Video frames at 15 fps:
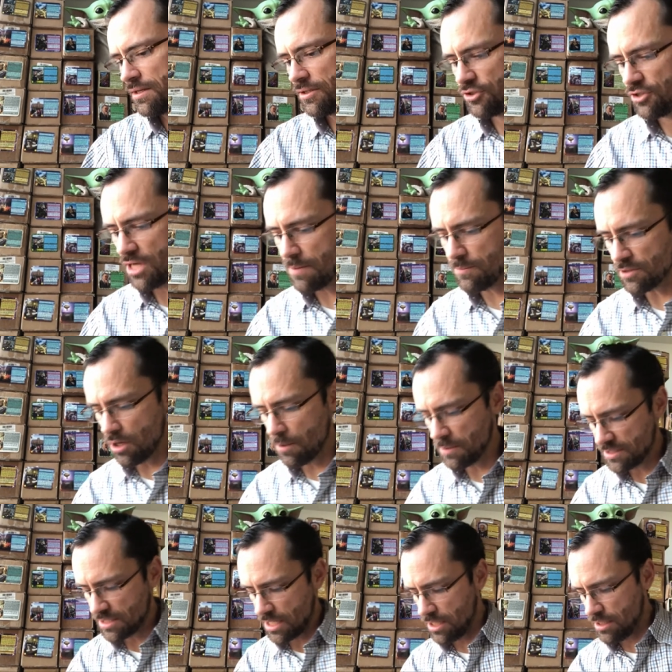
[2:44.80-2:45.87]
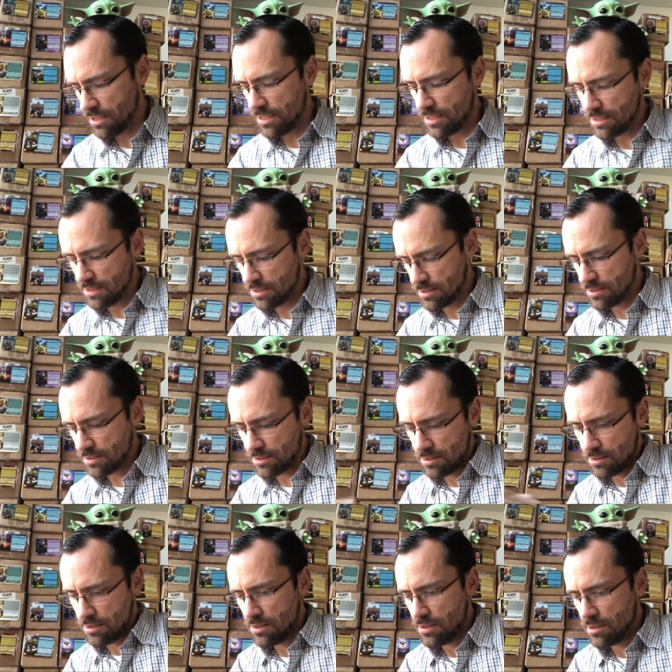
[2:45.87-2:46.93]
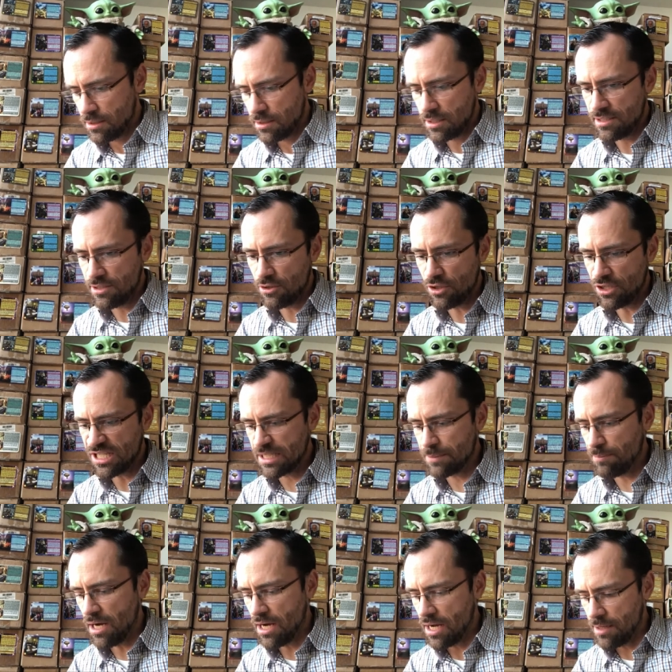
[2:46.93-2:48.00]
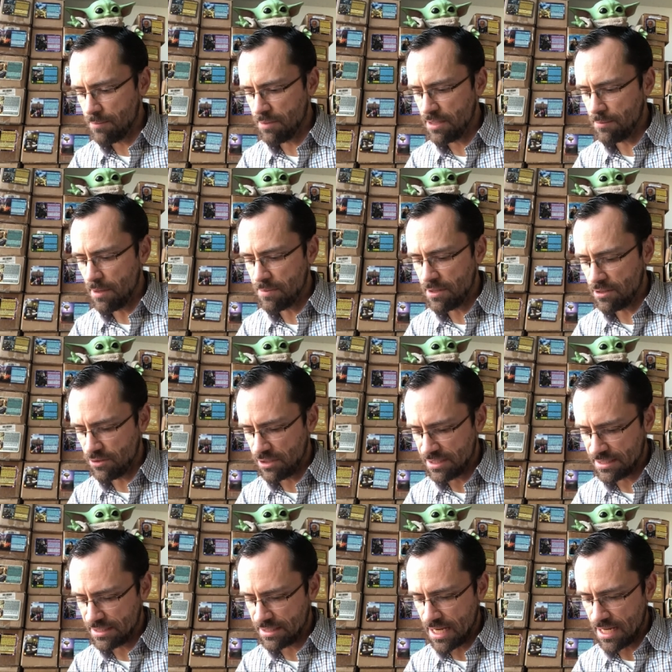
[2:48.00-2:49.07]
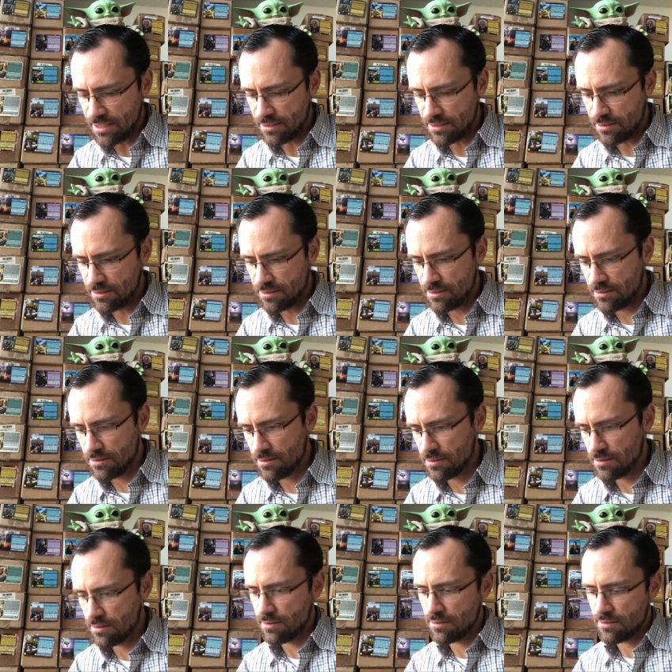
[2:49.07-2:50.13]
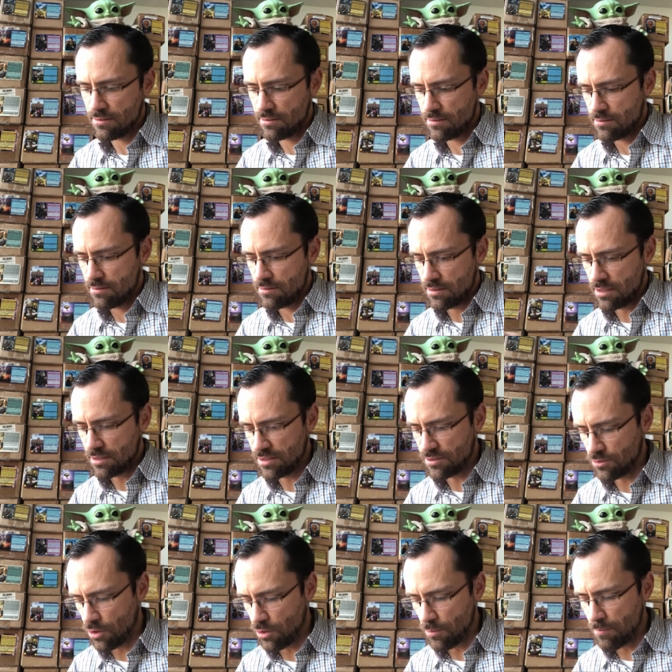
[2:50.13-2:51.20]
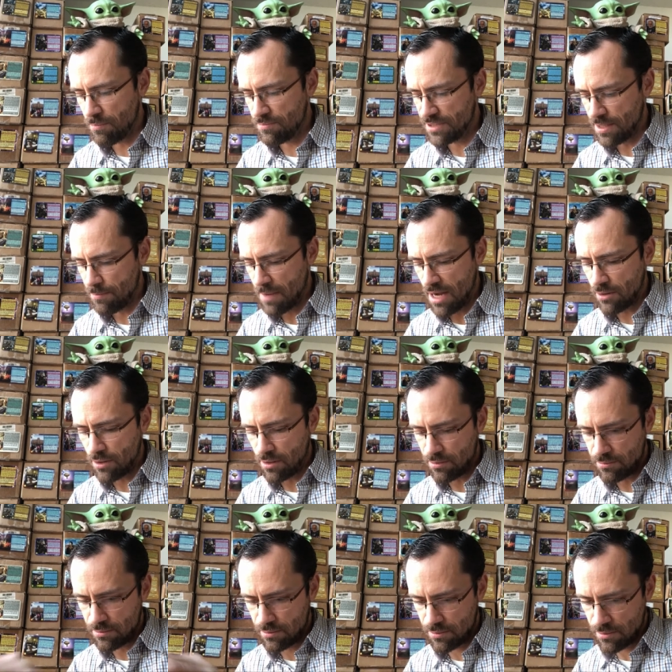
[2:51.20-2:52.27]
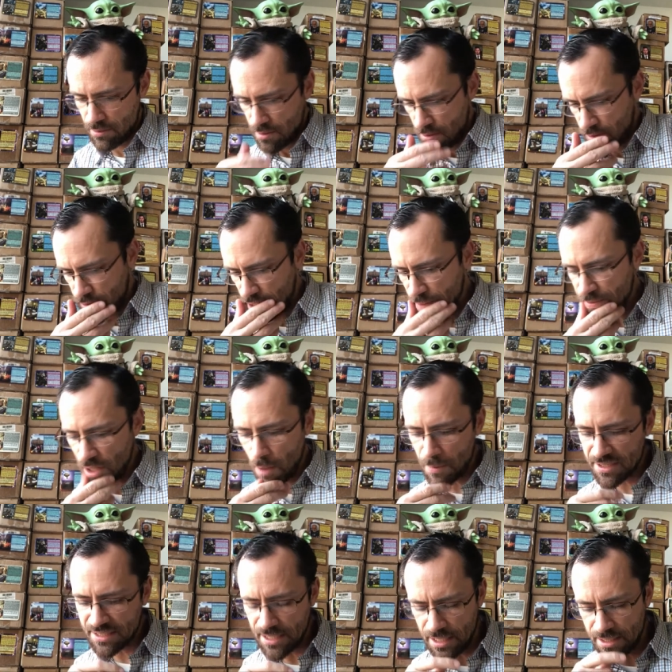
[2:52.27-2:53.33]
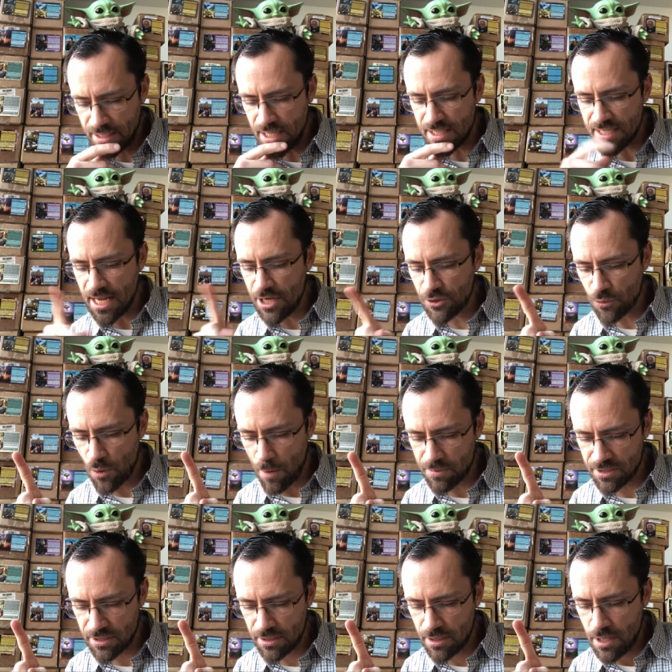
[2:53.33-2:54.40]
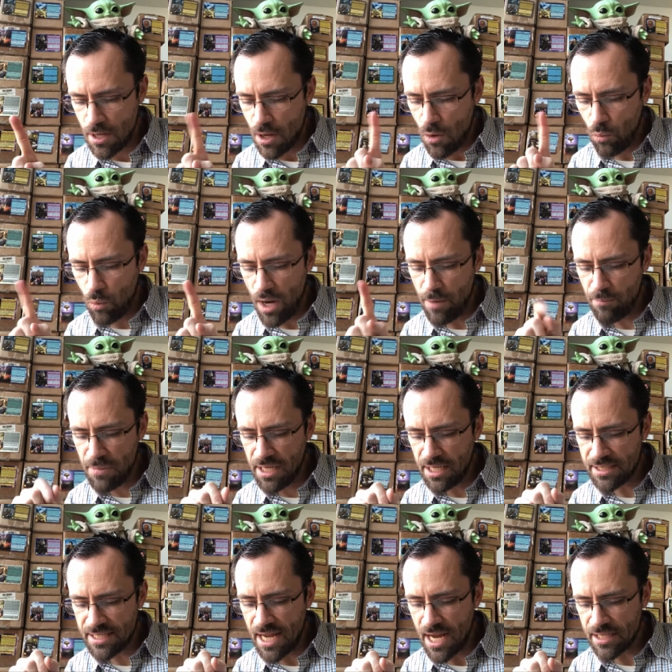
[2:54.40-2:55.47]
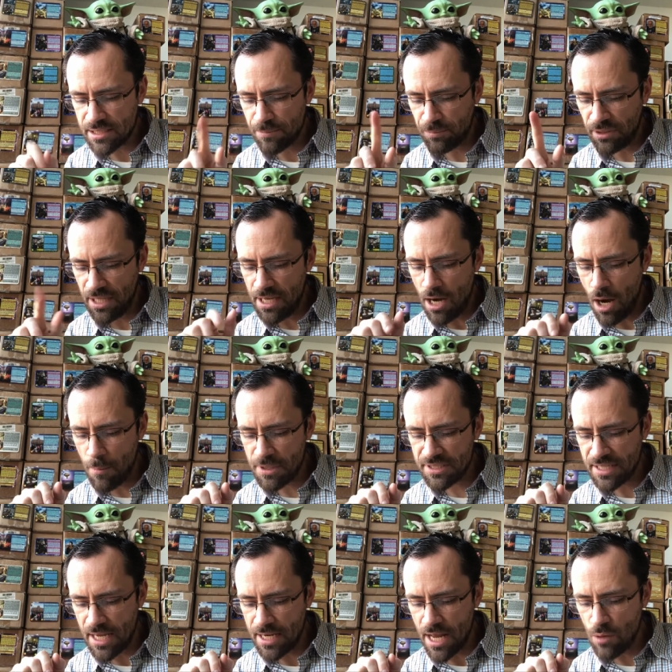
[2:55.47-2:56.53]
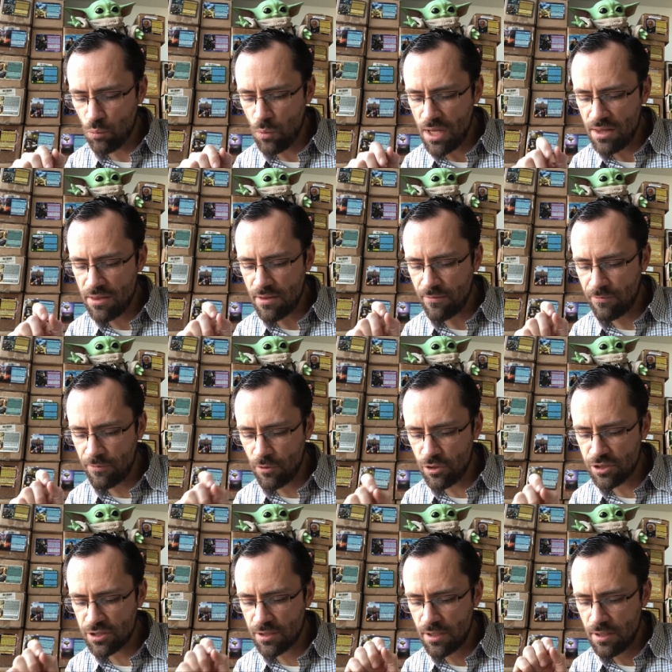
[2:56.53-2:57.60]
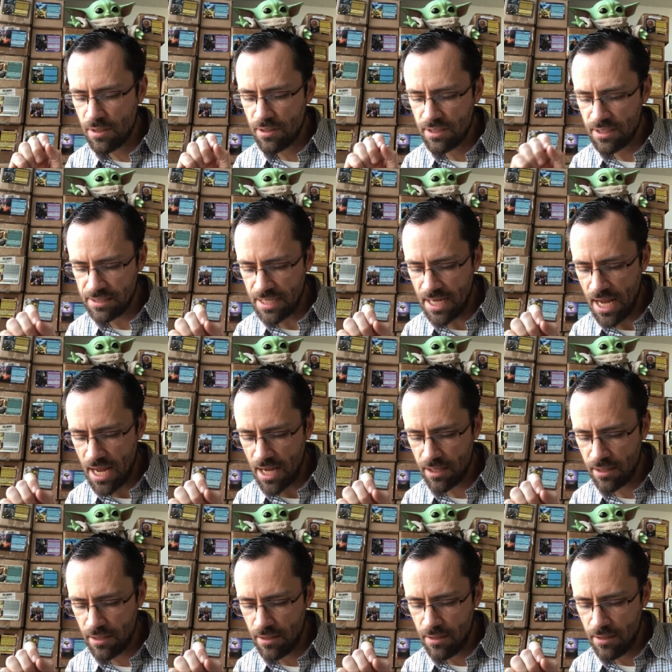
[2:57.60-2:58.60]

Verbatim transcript: James Armistead is considered a spy, but he might be under assassins just because they're all the same background. James Armistead says, interrupt. When being attacked, play Armistead and win the first attack